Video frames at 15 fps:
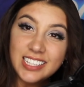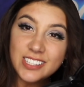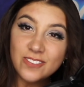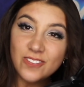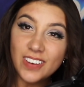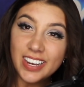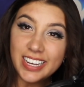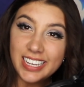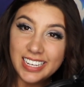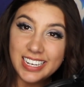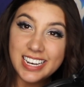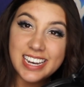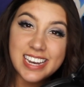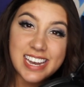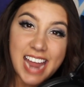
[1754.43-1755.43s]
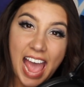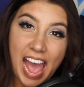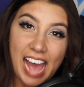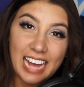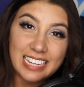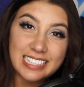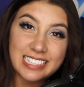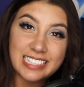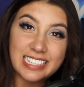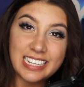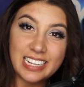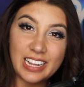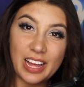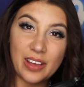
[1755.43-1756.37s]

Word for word: That's fucking nasty.